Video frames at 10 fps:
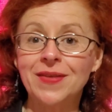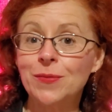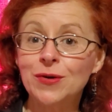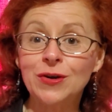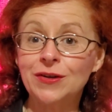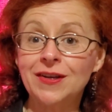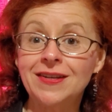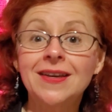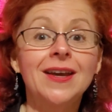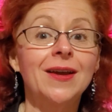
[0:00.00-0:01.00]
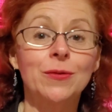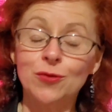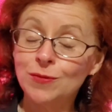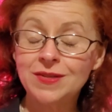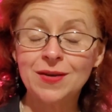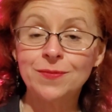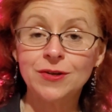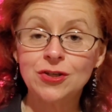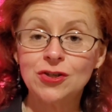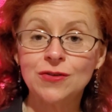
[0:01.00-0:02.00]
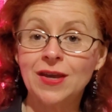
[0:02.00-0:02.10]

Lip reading: they were good room temperature,